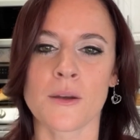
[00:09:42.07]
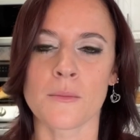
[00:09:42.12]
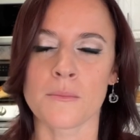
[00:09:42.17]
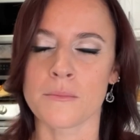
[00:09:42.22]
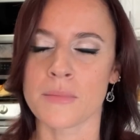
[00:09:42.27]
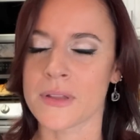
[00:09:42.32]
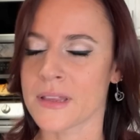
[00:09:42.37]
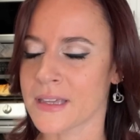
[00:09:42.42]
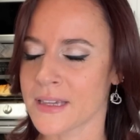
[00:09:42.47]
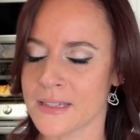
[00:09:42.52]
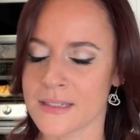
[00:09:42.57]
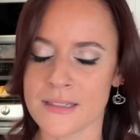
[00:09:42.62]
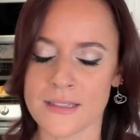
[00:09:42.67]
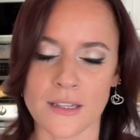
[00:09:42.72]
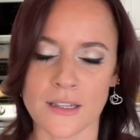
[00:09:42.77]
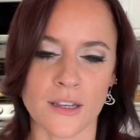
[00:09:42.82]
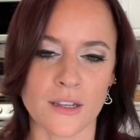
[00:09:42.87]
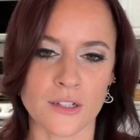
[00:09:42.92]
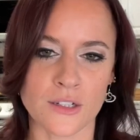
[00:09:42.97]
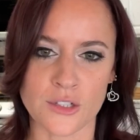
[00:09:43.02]
Please
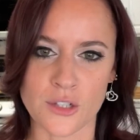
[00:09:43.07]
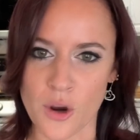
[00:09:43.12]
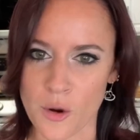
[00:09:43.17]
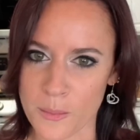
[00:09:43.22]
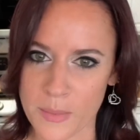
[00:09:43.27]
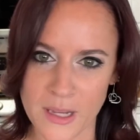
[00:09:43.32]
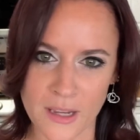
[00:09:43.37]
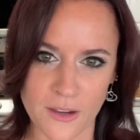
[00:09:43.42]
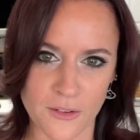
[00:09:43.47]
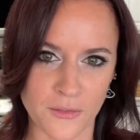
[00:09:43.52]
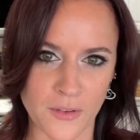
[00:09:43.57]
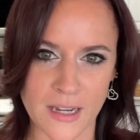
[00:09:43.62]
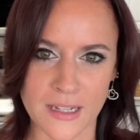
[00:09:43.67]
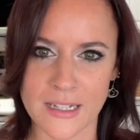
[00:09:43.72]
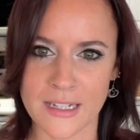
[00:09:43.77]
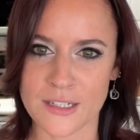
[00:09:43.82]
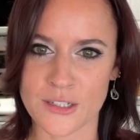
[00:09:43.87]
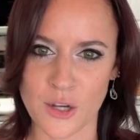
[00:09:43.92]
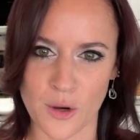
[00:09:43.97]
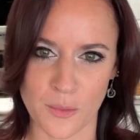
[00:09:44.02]
don't be
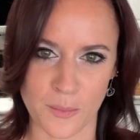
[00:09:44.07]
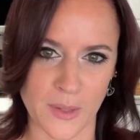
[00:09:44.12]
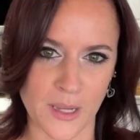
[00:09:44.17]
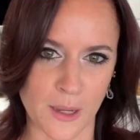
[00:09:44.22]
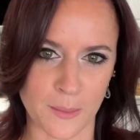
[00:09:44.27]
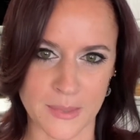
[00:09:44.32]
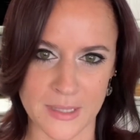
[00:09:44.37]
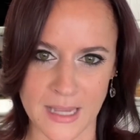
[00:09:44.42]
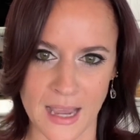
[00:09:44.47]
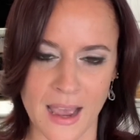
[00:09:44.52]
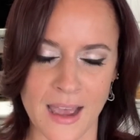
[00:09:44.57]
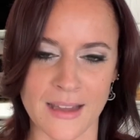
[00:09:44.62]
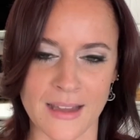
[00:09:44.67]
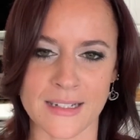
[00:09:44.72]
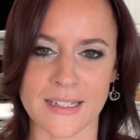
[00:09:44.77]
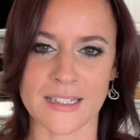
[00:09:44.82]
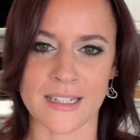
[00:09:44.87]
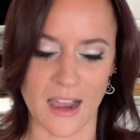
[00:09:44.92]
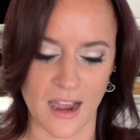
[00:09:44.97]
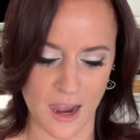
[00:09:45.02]
offended, don't be upset.